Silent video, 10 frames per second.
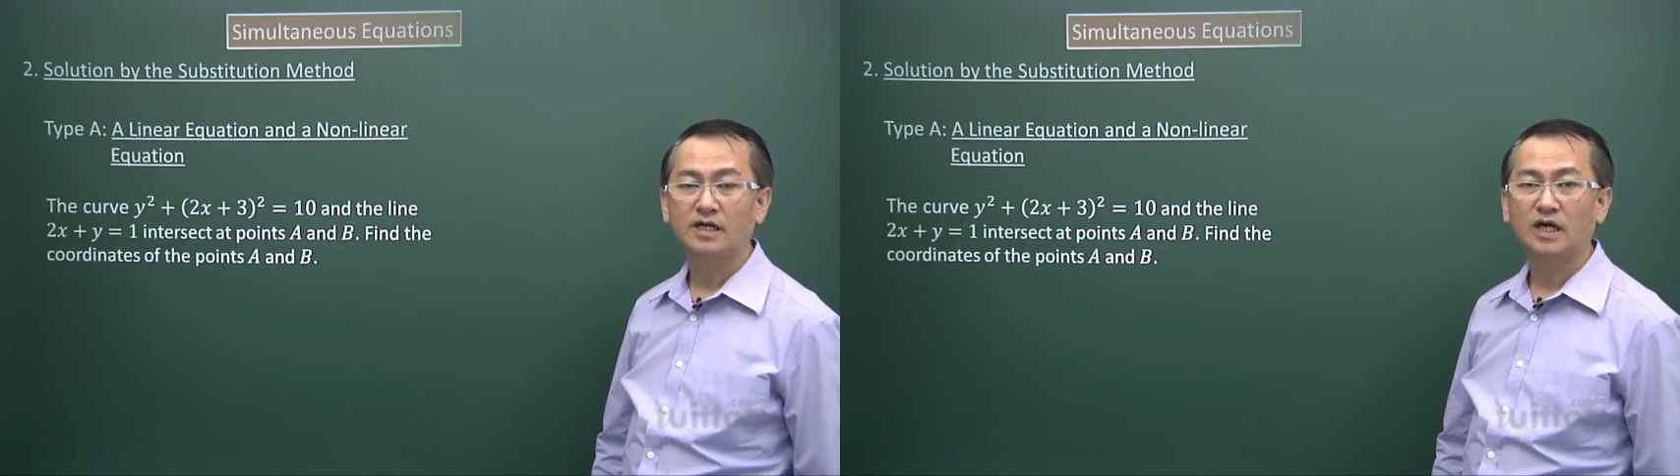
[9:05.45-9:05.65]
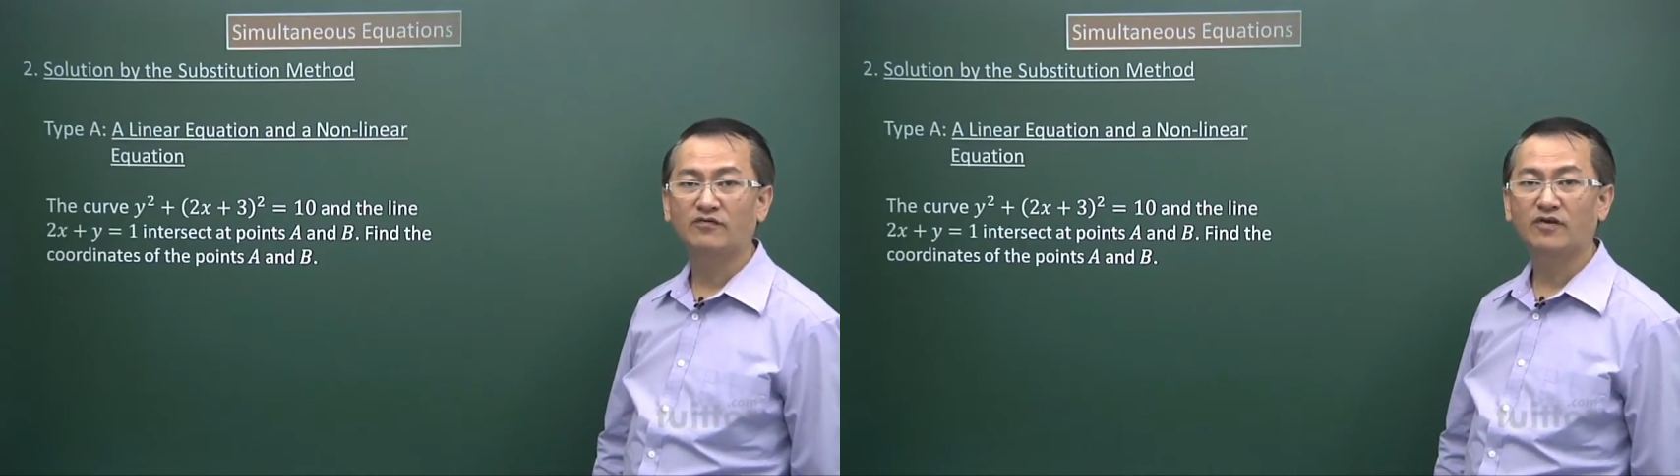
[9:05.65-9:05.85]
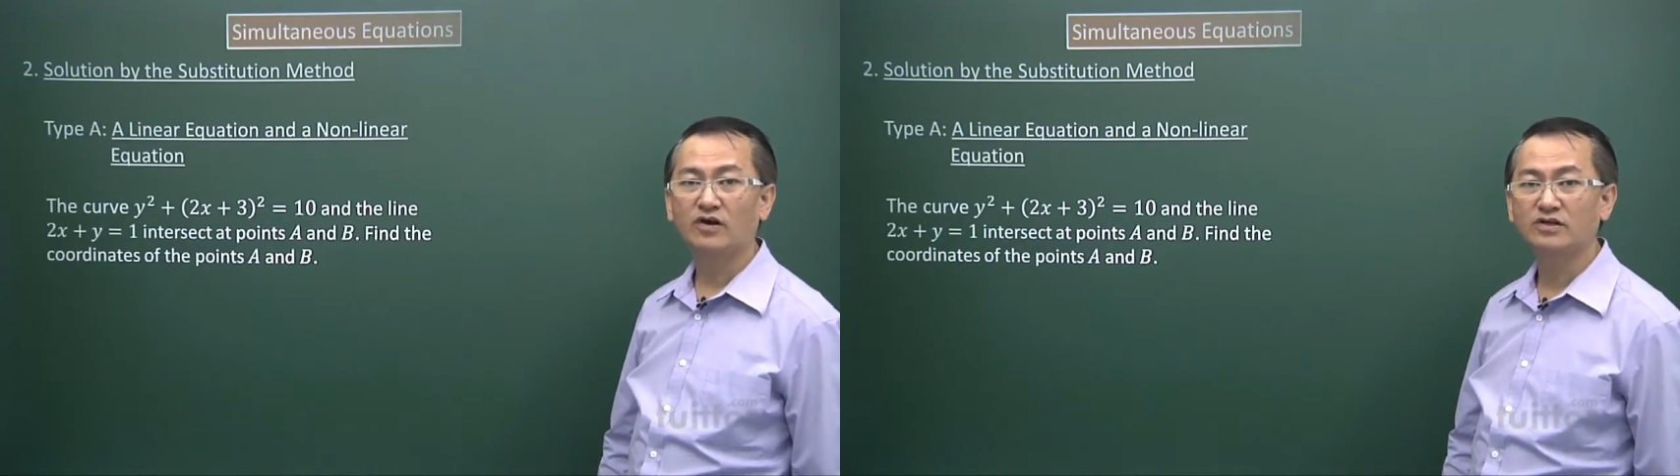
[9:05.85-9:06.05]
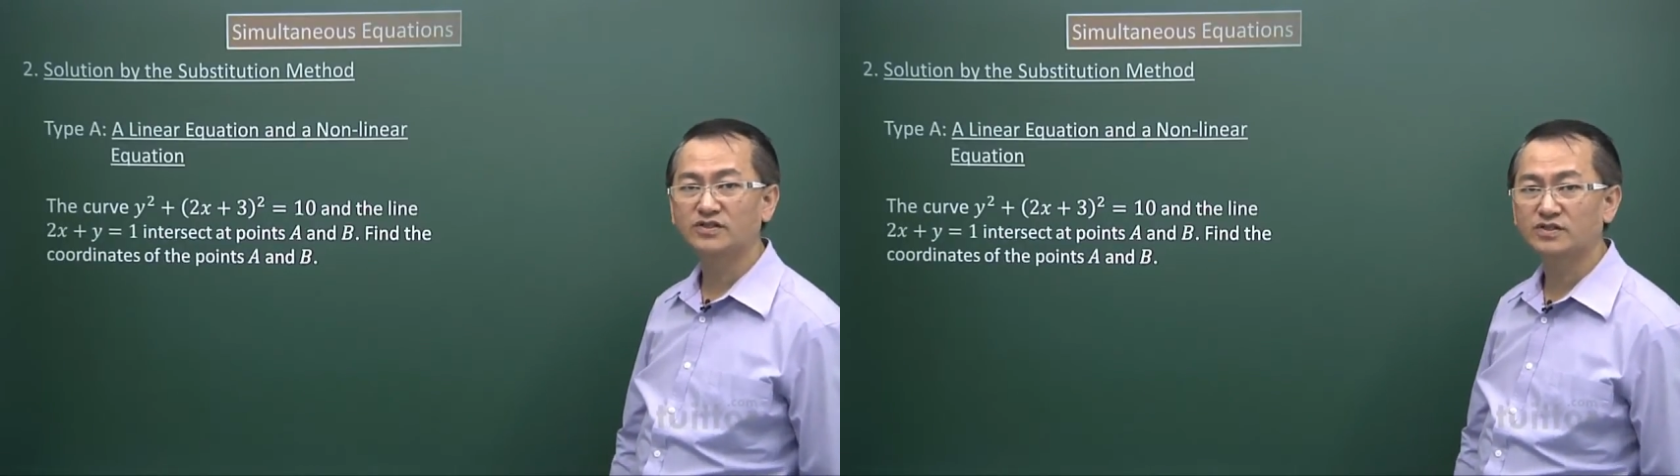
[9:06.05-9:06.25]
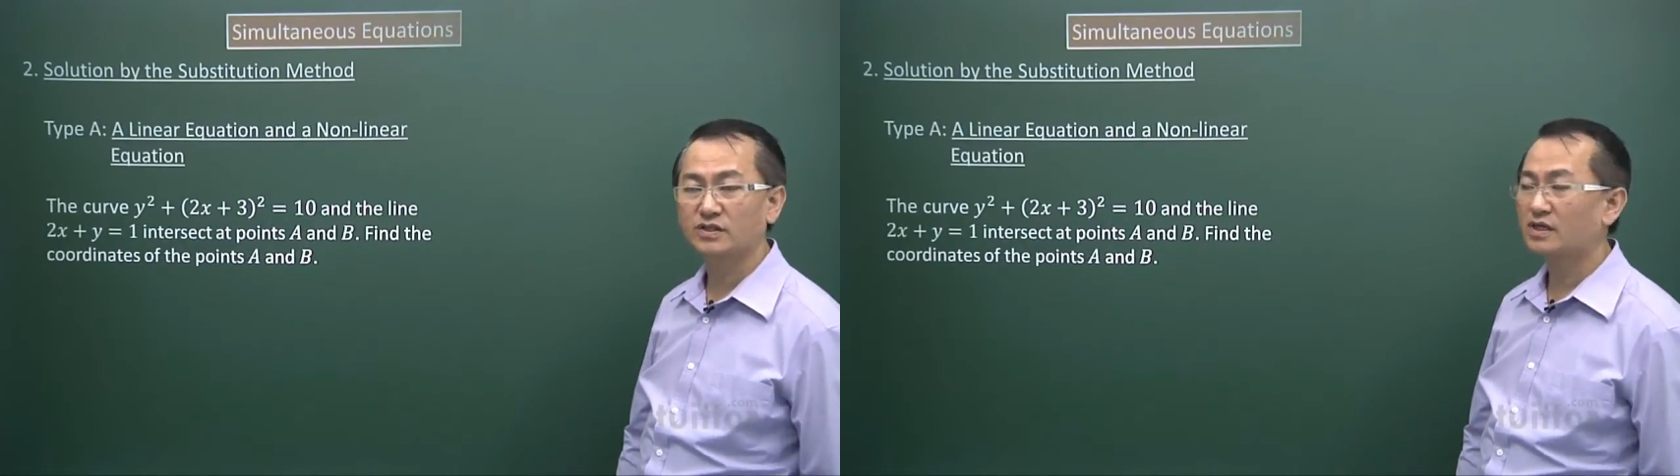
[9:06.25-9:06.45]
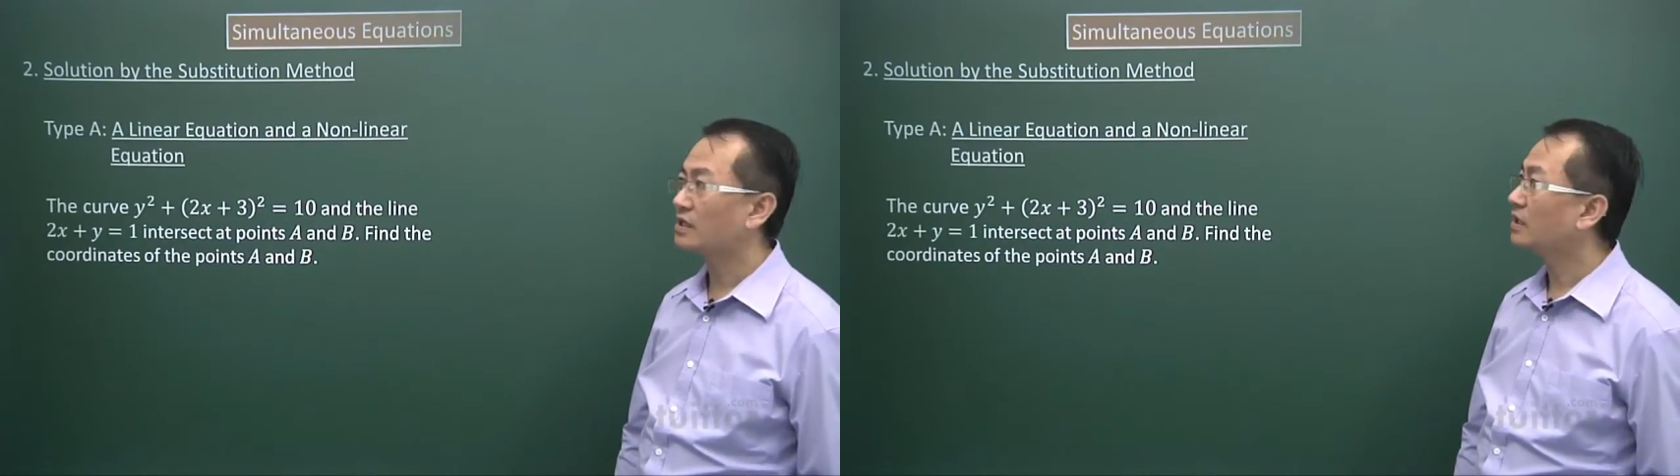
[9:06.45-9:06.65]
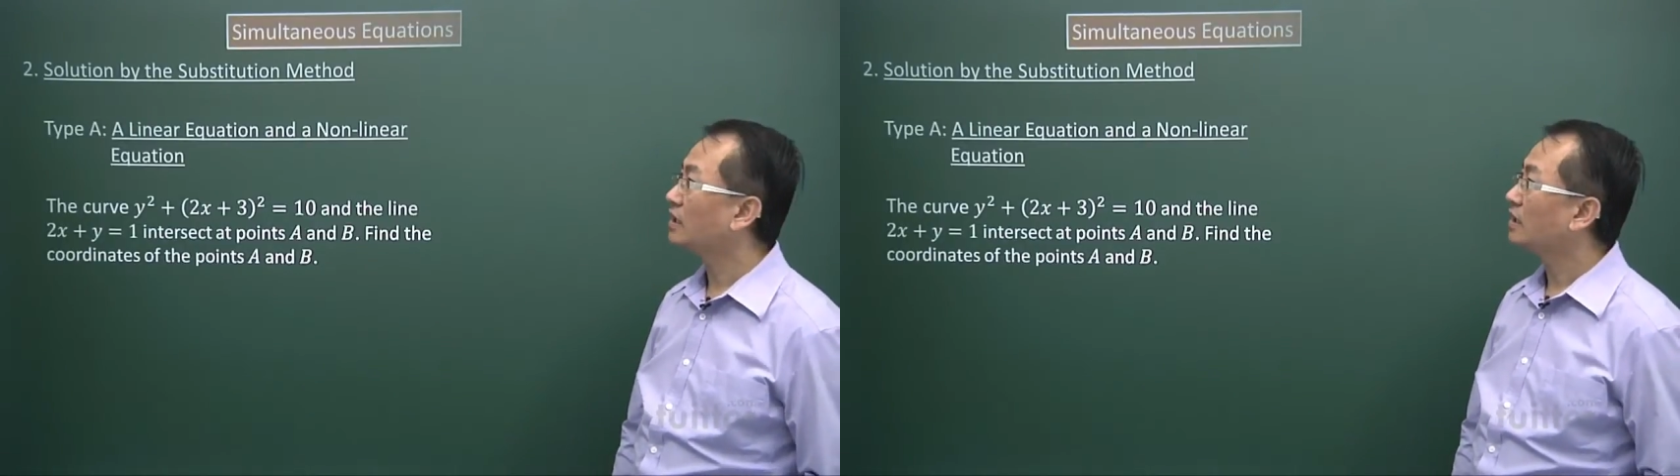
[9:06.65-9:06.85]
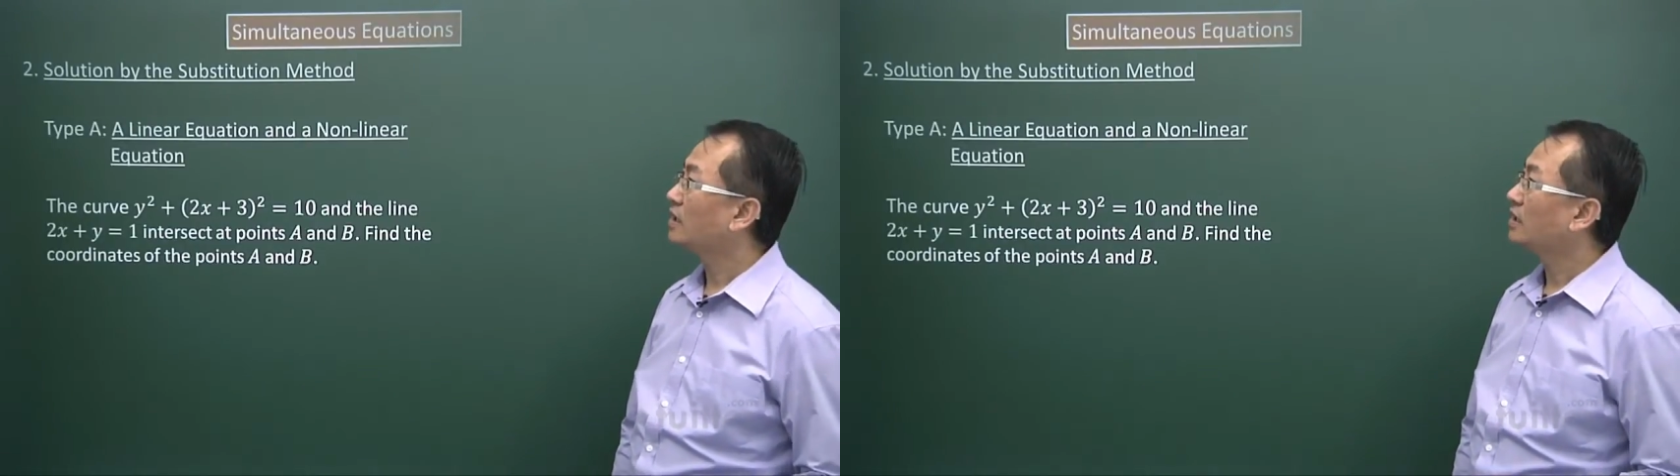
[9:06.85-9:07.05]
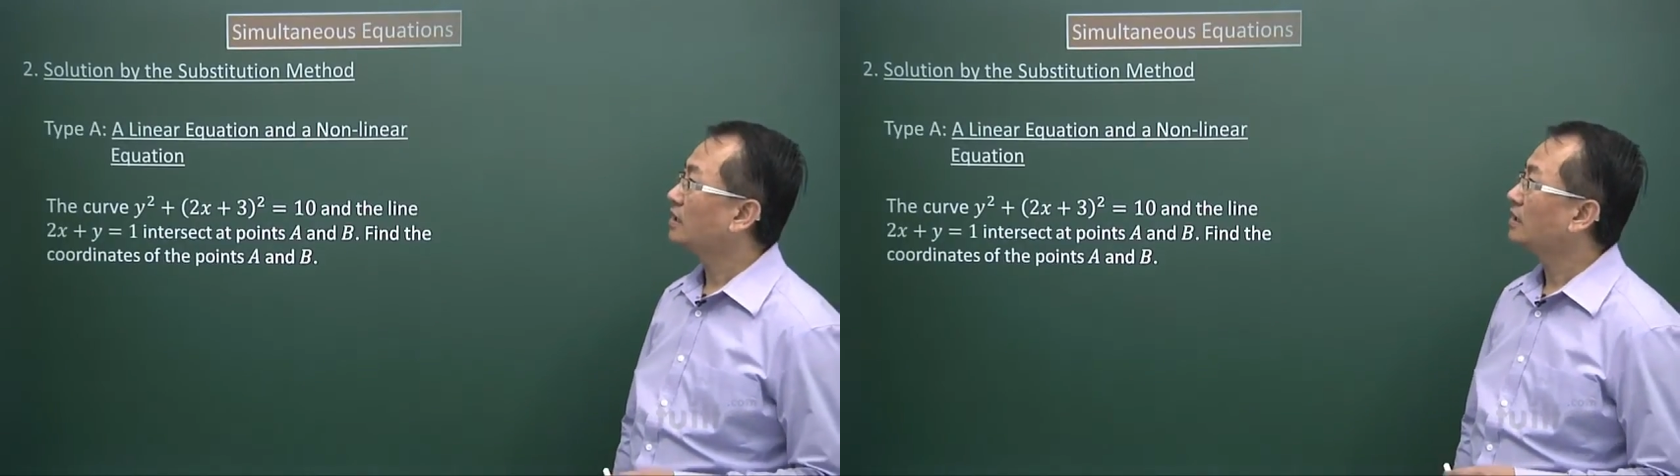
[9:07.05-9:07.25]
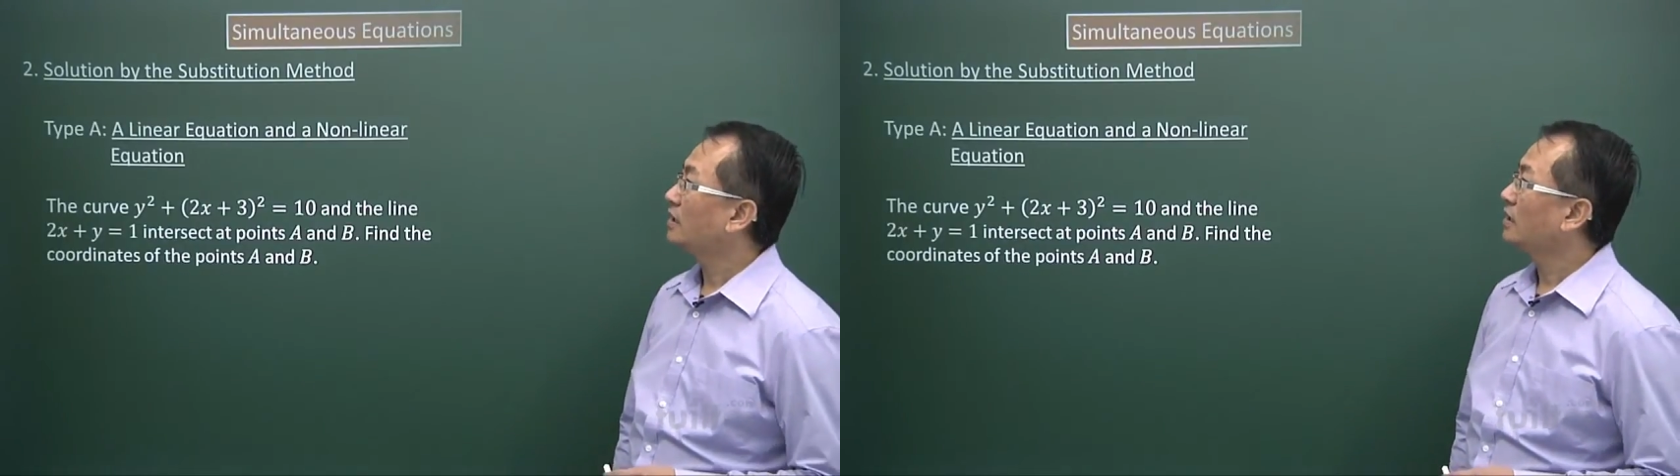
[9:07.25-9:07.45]
Of course,
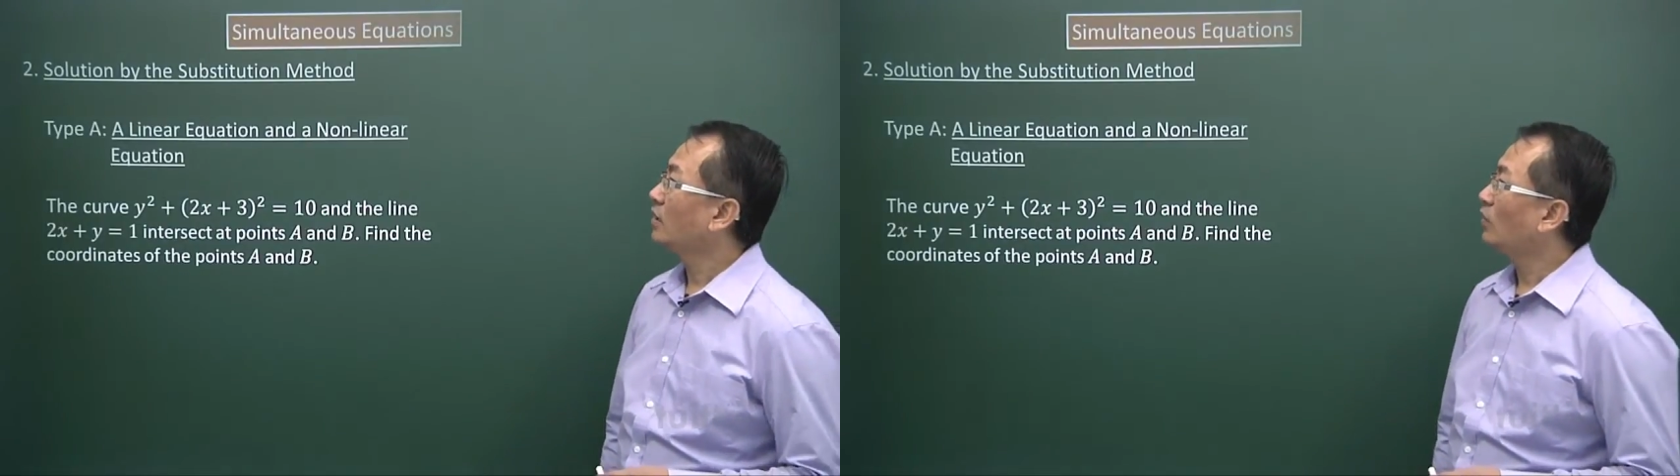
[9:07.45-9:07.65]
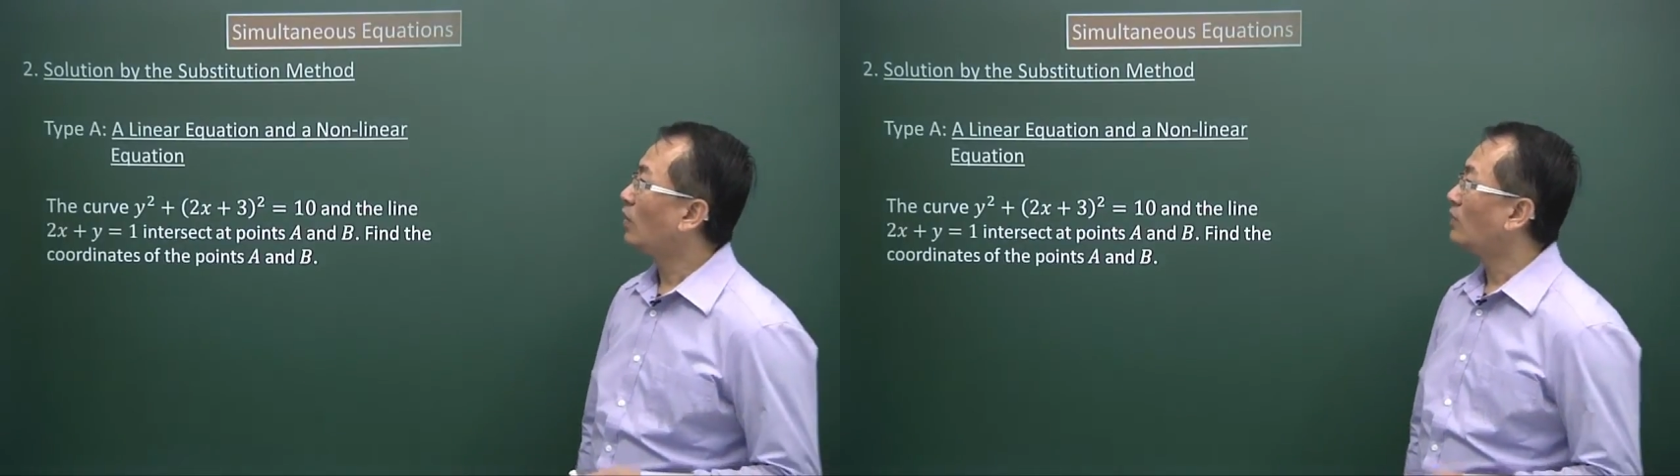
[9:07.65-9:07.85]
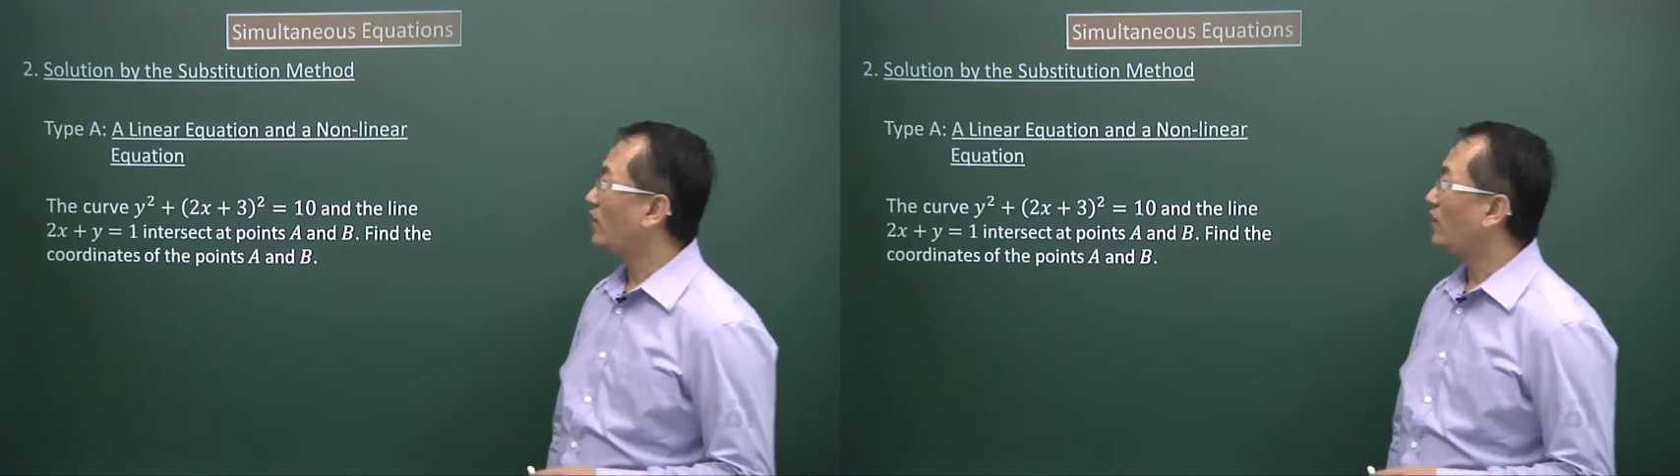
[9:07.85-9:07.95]
when